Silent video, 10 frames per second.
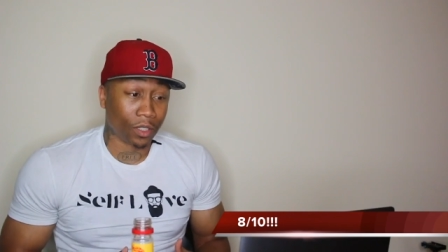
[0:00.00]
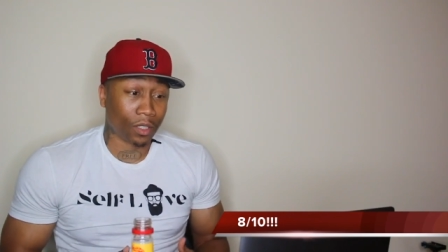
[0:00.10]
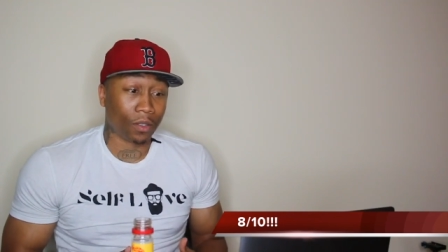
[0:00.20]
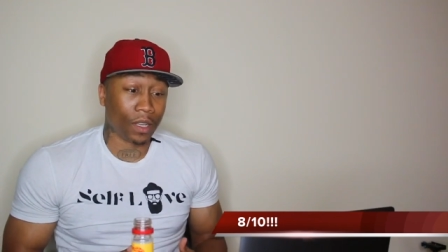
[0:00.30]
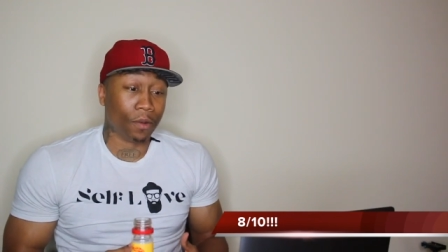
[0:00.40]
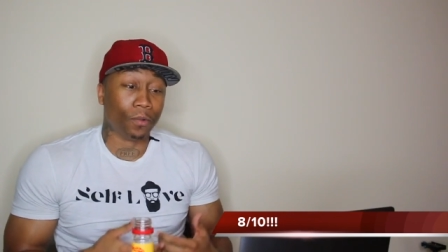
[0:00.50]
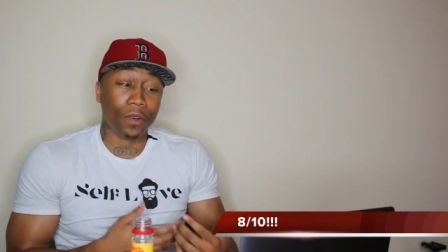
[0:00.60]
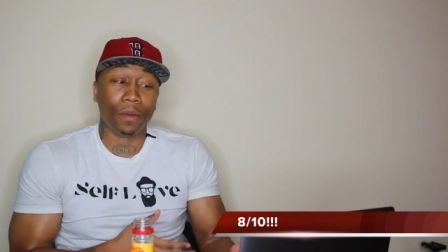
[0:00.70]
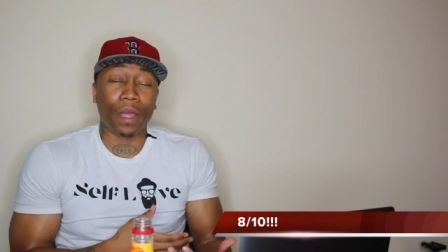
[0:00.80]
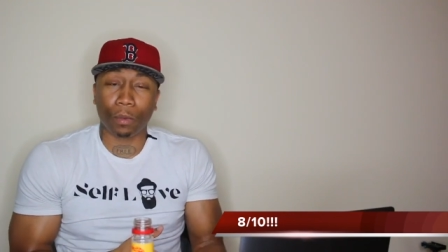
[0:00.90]
her, so it
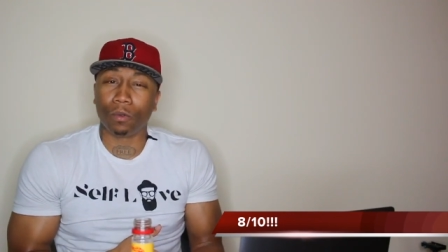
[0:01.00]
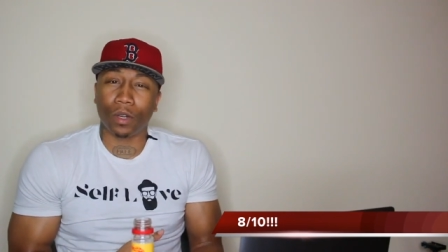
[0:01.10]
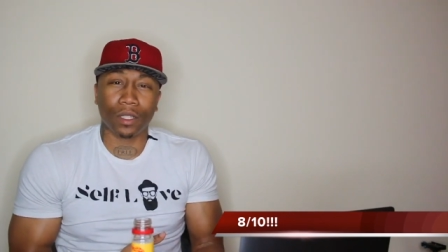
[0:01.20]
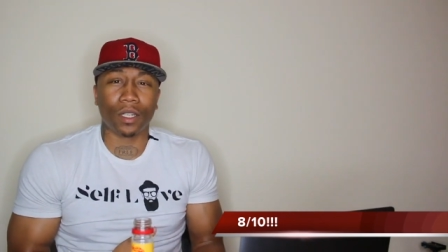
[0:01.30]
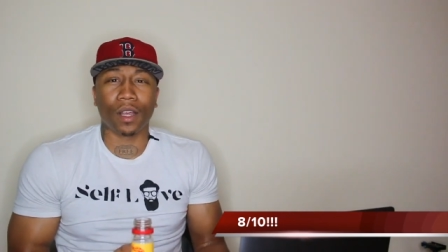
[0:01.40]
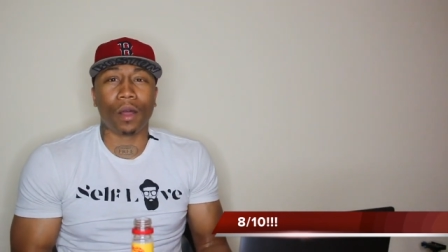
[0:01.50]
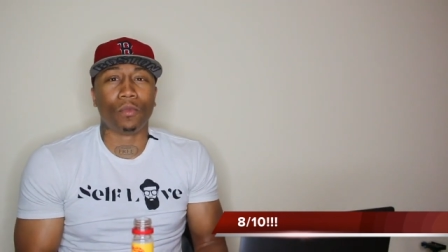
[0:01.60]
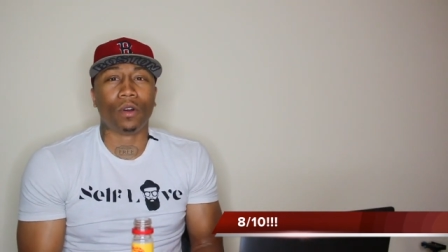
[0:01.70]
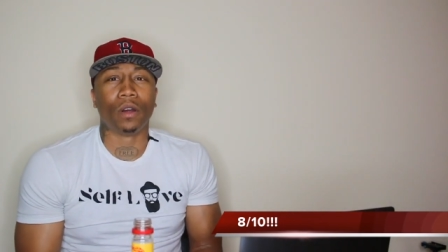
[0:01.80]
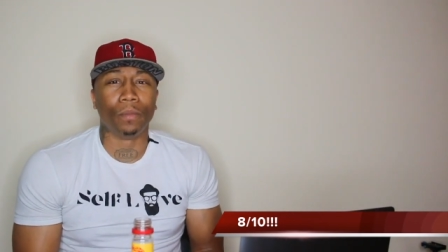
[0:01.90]
would make you want to check out
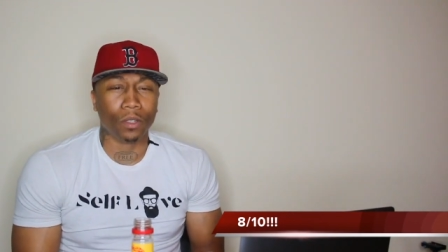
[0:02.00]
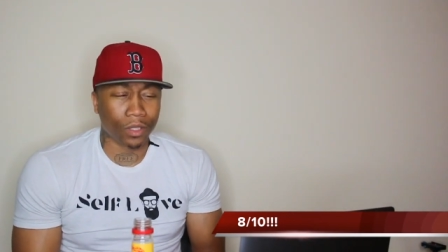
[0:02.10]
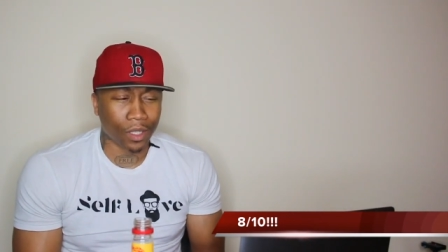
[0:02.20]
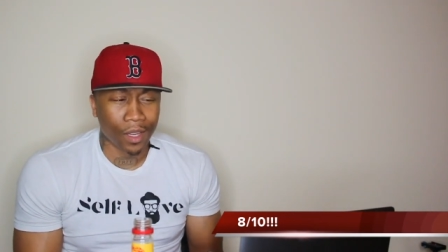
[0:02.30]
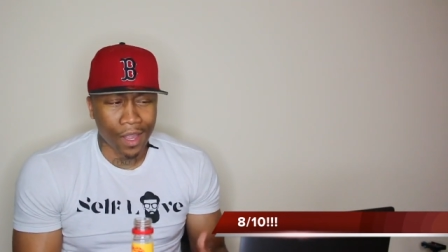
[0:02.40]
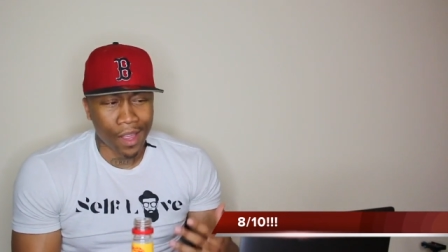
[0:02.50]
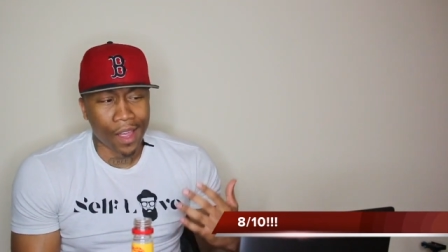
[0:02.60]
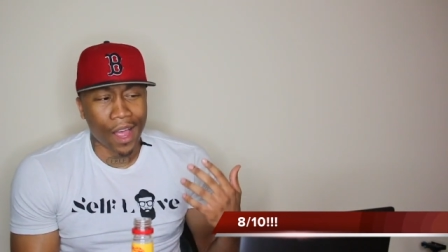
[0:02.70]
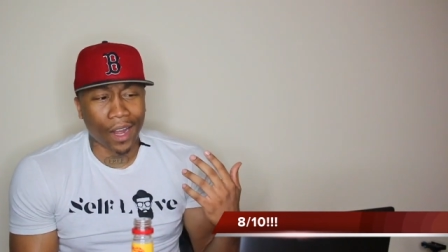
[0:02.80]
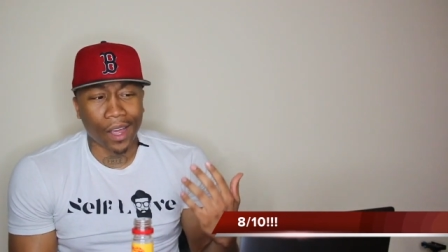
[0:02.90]
more of her music.
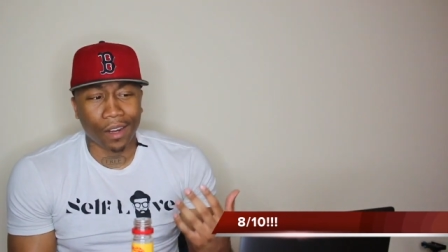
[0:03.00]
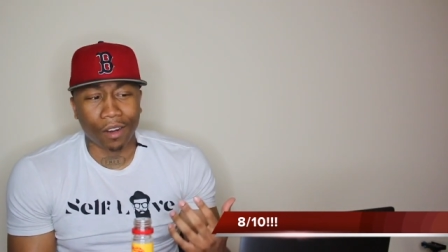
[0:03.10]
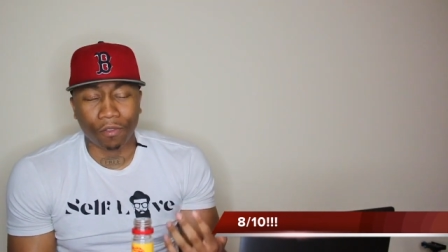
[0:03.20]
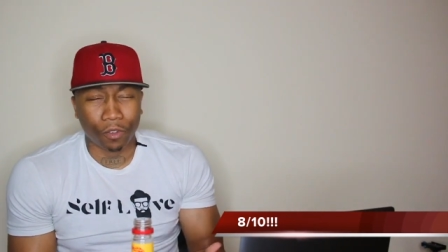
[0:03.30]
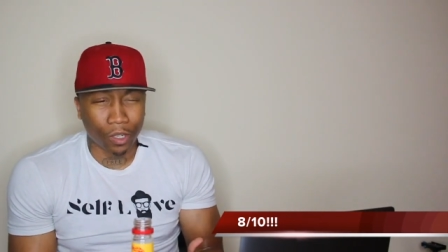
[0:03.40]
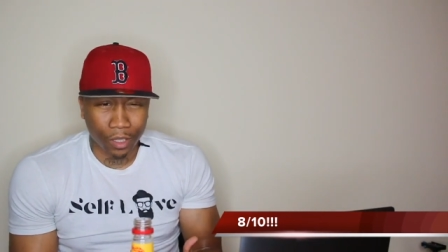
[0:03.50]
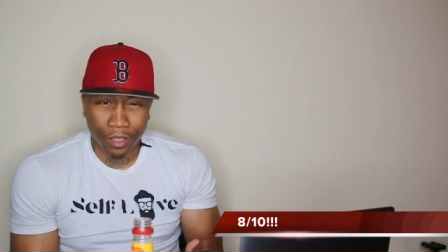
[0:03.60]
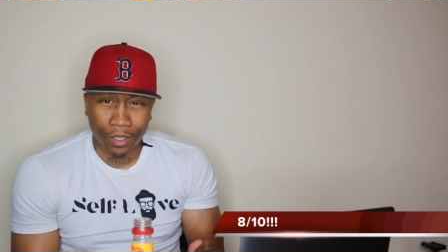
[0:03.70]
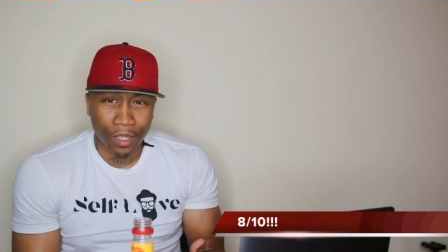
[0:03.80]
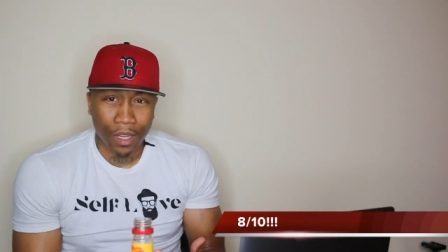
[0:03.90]
I like her
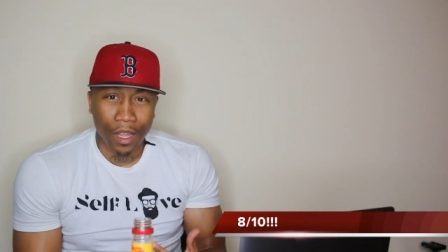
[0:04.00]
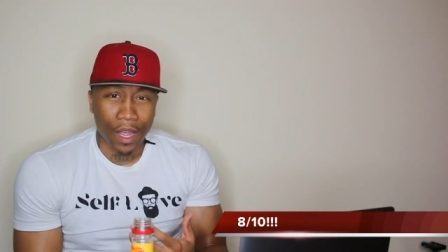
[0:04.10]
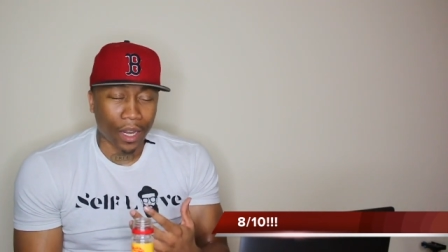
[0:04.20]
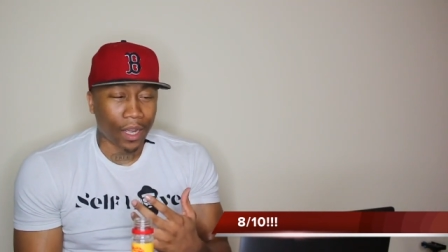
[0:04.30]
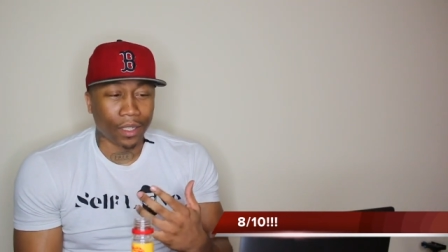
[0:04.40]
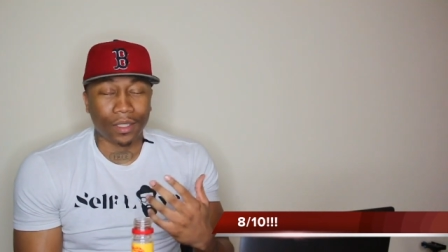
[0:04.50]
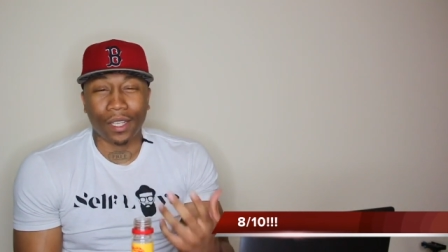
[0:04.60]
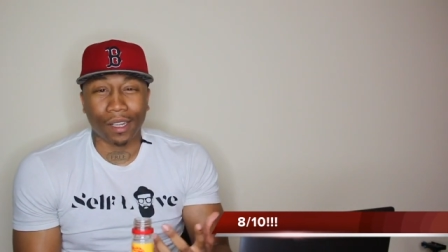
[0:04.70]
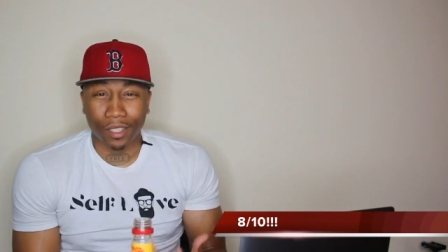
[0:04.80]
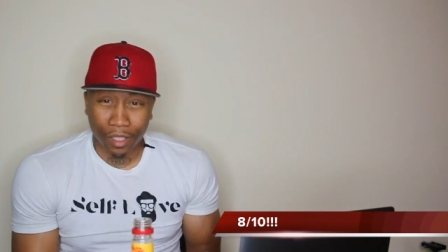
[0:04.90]
voice. I like the
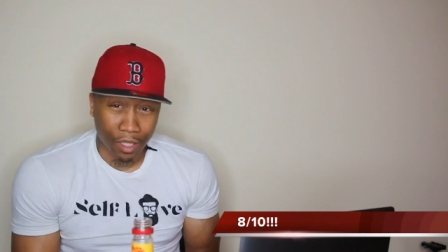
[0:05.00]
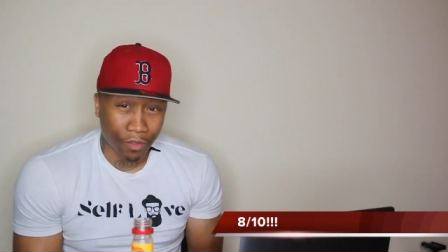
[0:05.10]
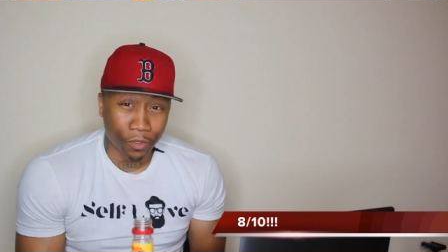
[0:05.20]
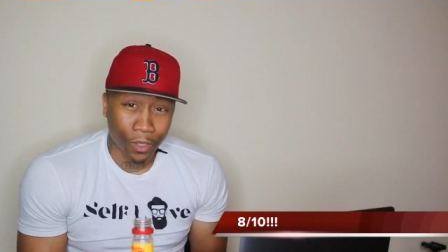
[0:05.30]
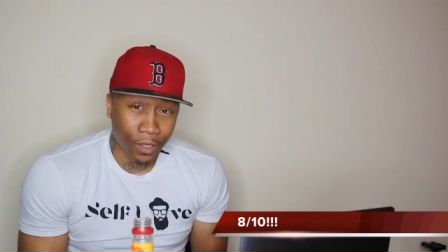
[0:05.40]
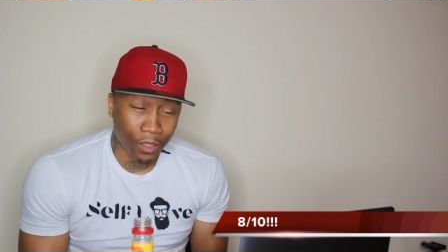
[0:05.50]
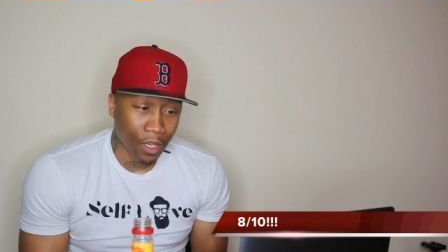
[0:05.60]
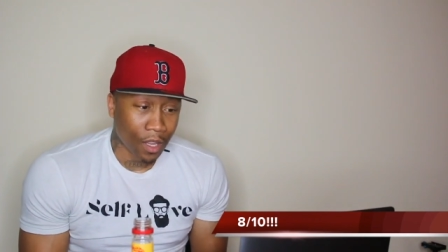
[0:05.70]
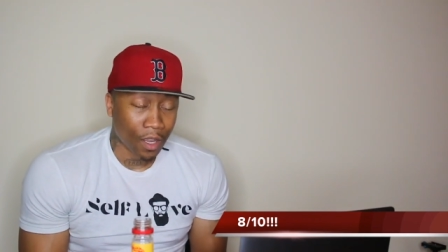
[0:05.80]
texture of her voice.